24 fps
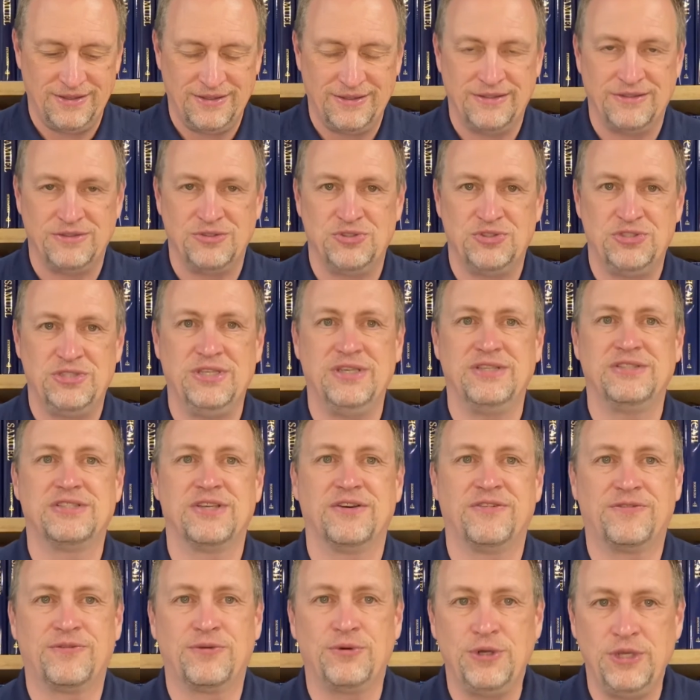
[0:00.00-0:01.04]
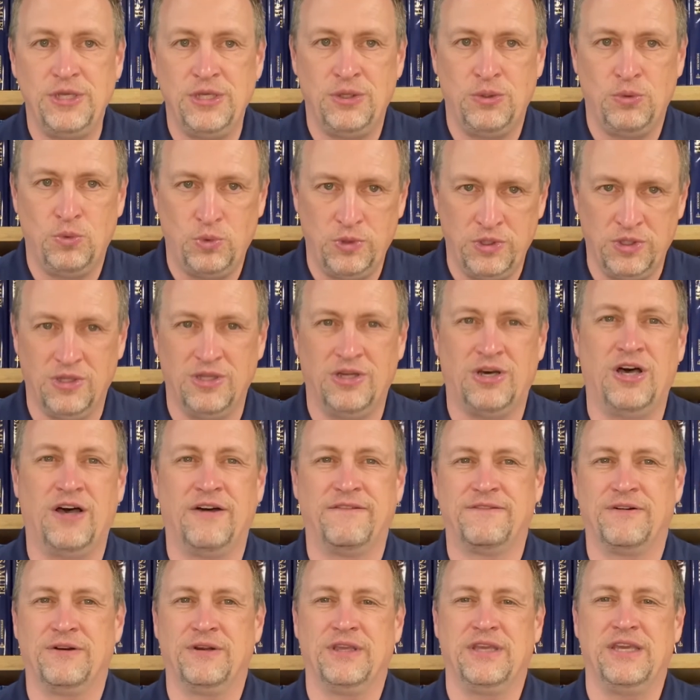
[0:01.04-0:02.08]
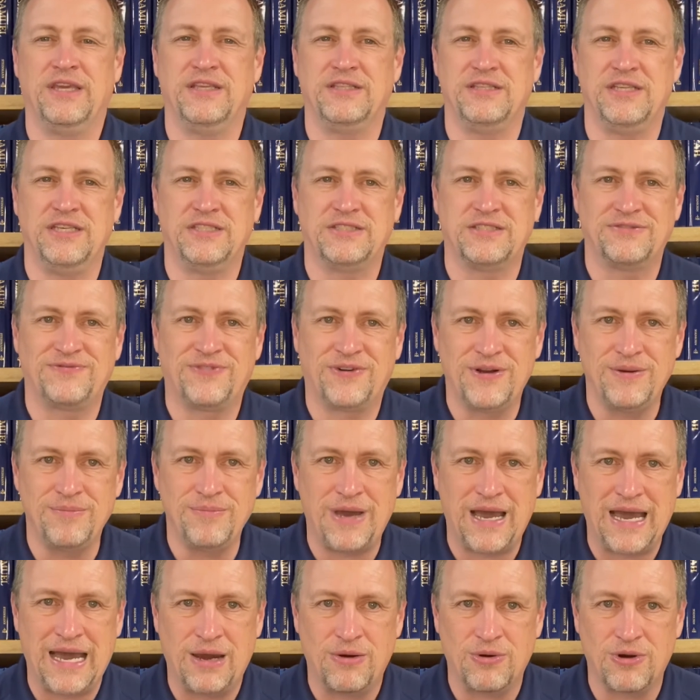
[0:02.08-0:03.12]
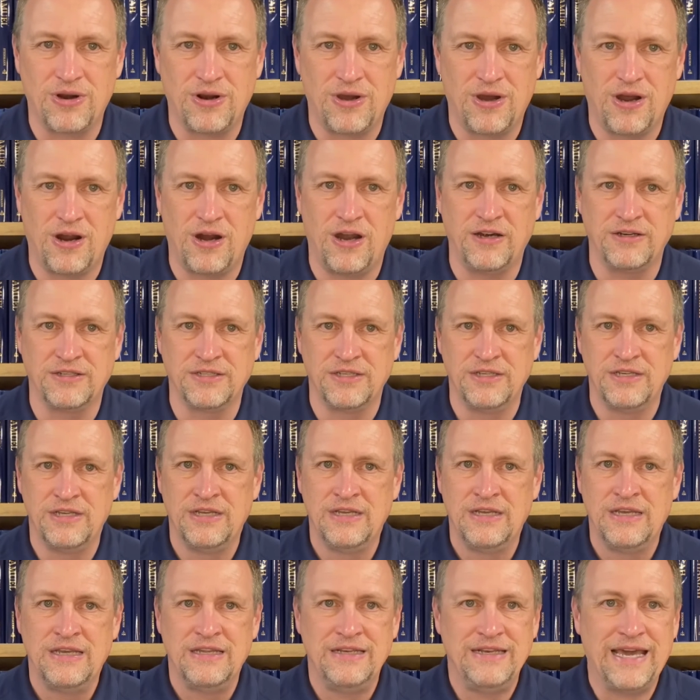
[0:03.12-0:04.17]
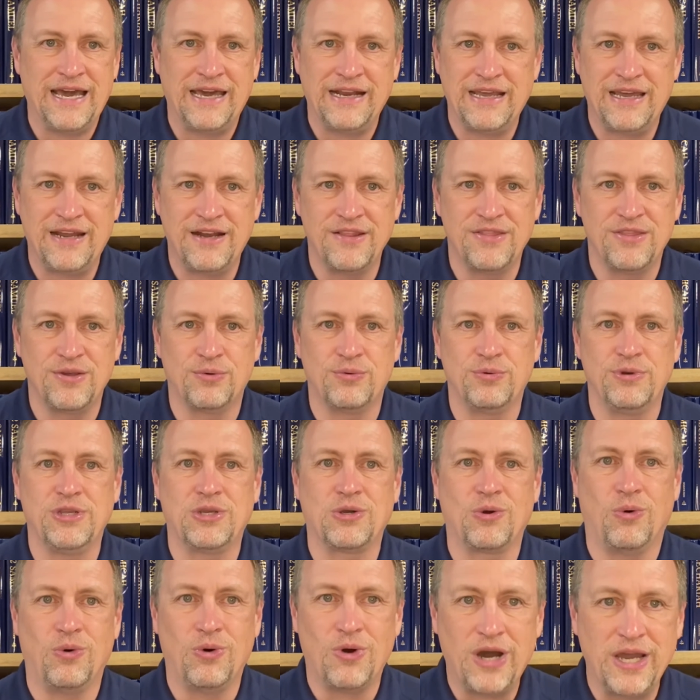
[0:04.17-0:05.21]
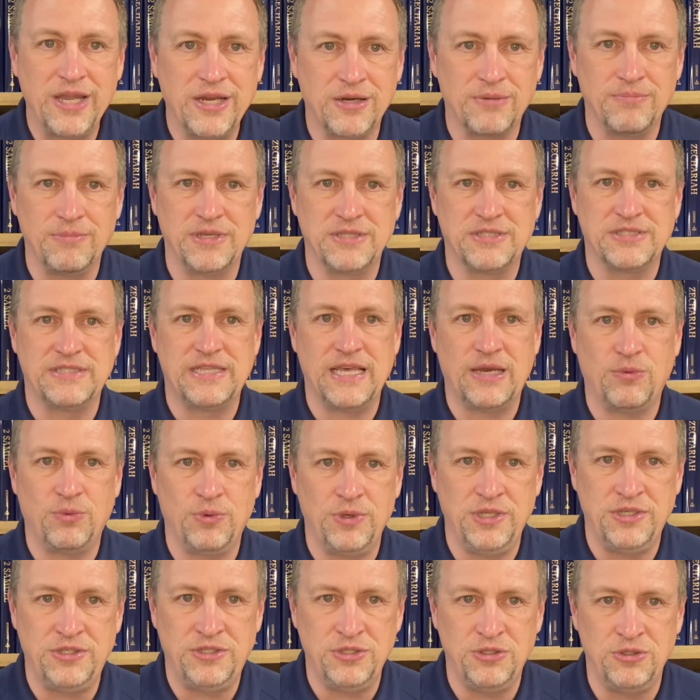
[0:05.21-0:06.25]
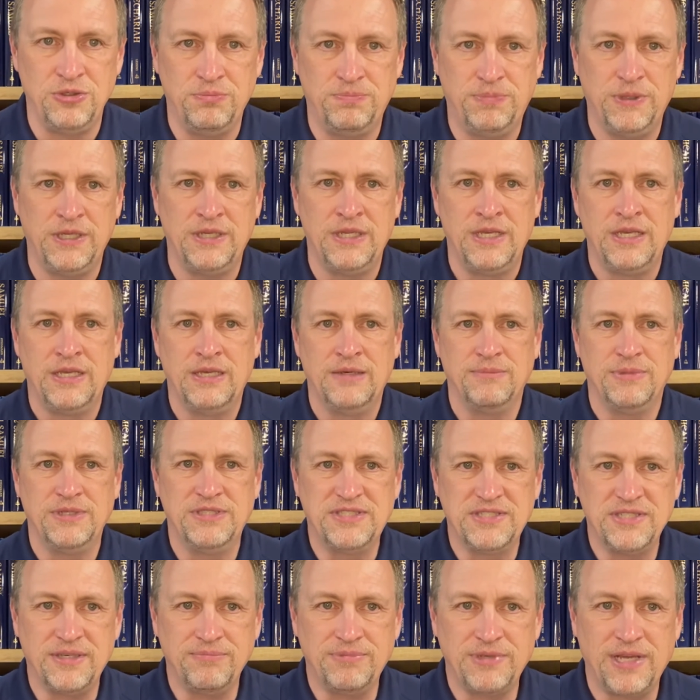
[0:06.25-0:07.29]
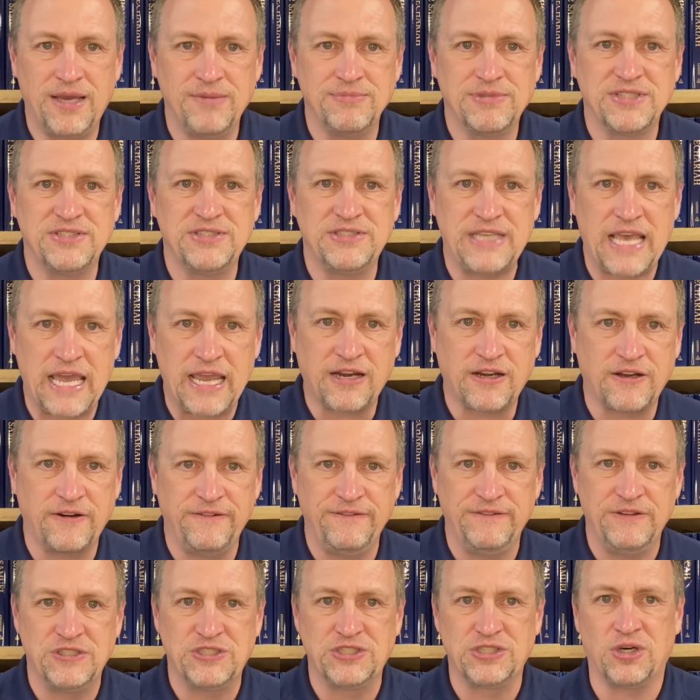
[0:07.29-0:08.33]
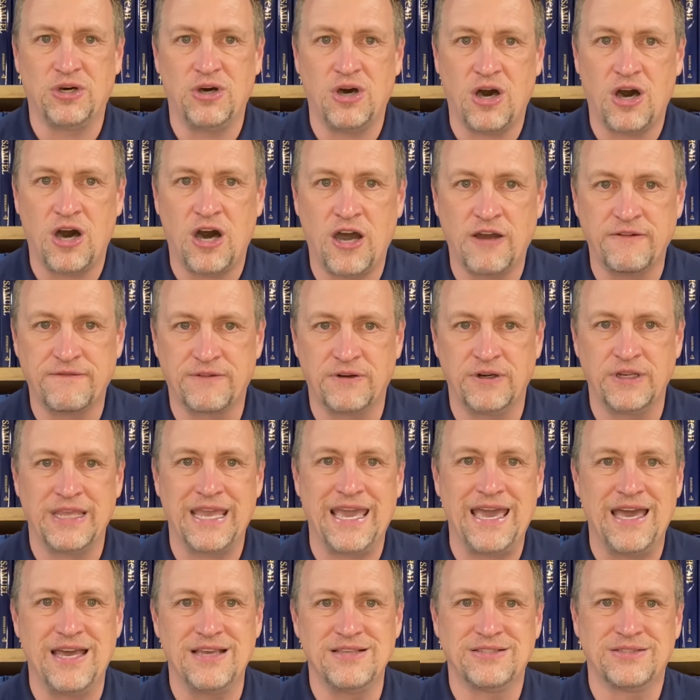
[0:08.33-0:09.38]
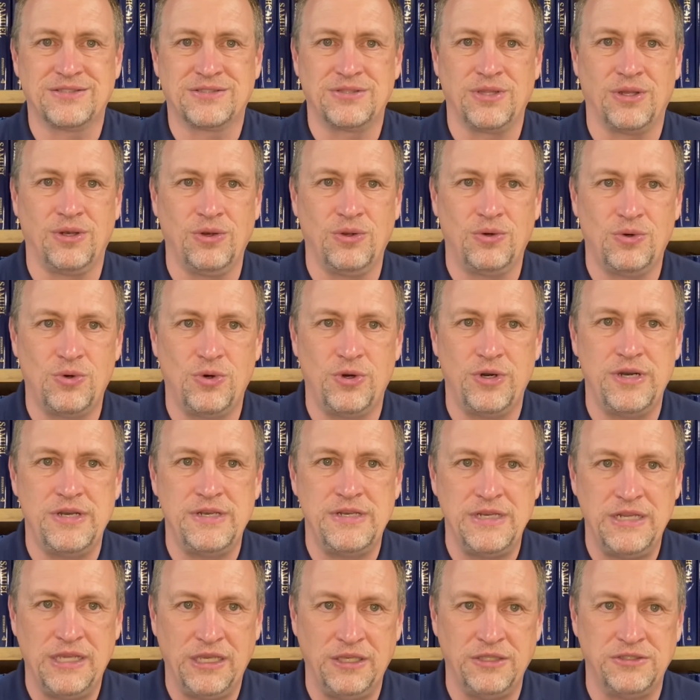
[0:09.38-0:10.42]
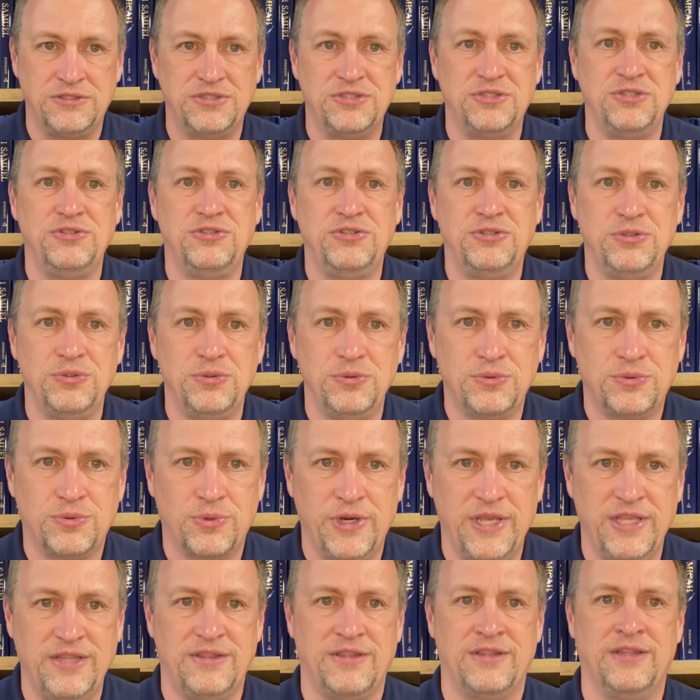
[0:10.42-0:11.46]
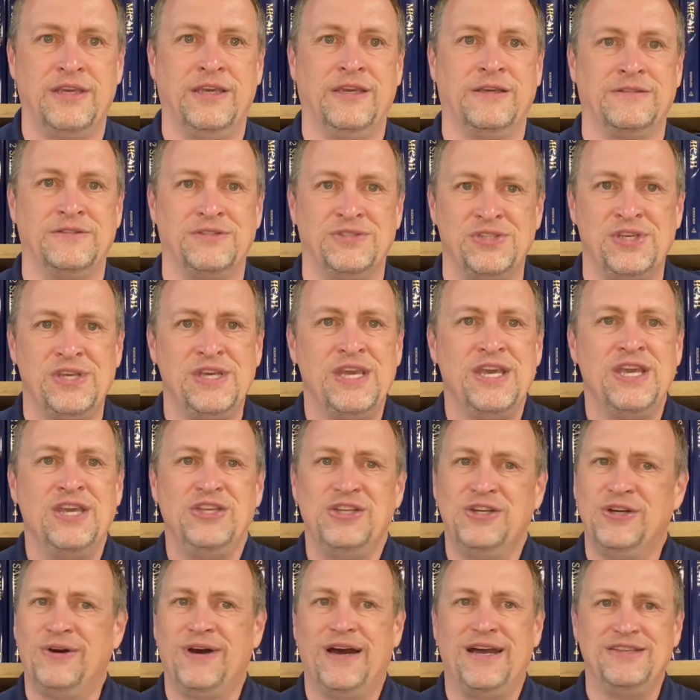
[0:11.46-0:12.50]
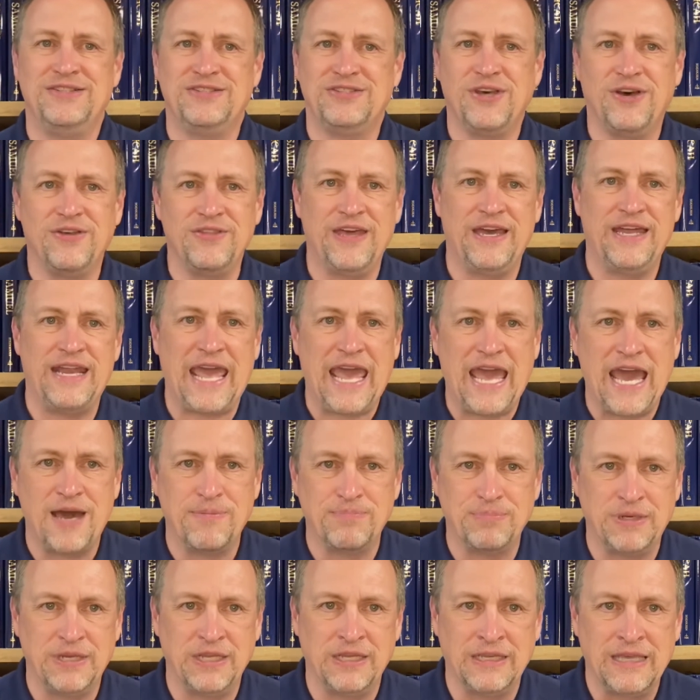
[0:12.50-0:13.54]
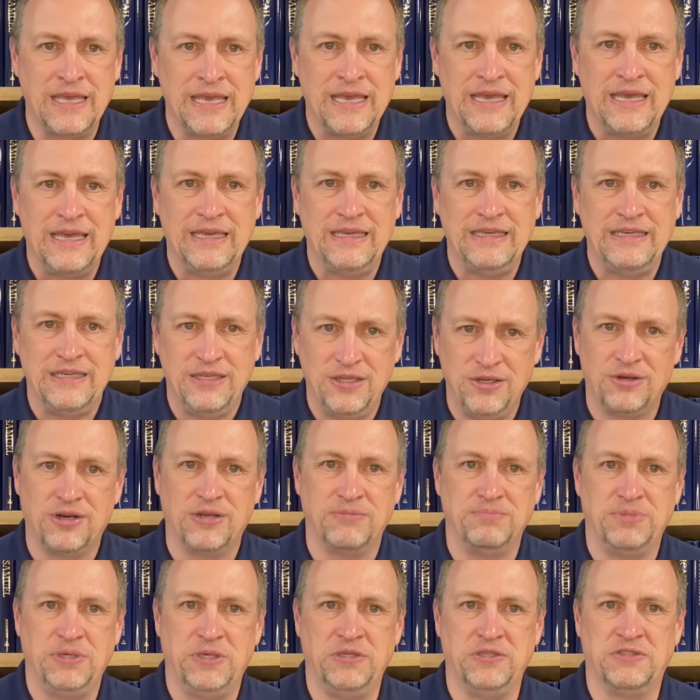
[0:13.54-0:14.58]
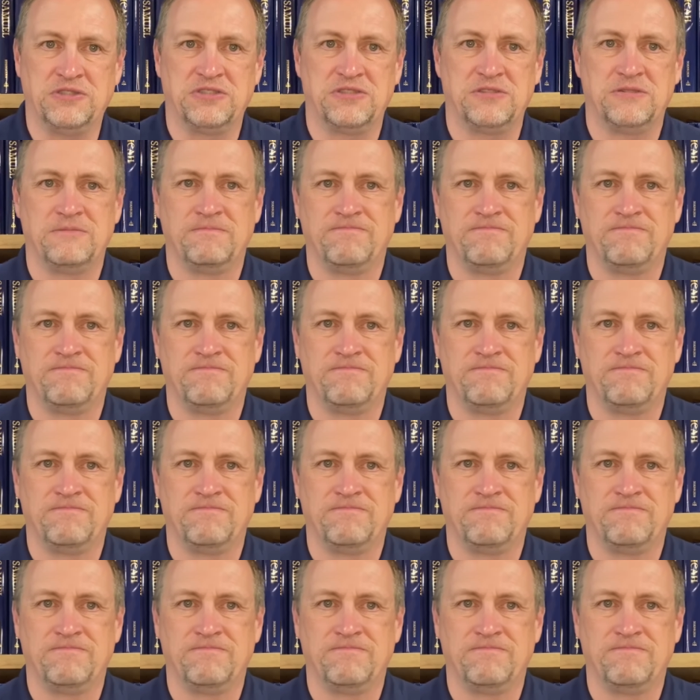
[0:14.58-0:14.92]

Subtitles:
See, it's a free will offering. It's from our heart, not out of the requirements that we do, but sometimes a sacrificial offering as the Lord needs to do great things. You know, I saw that happening here at Peace.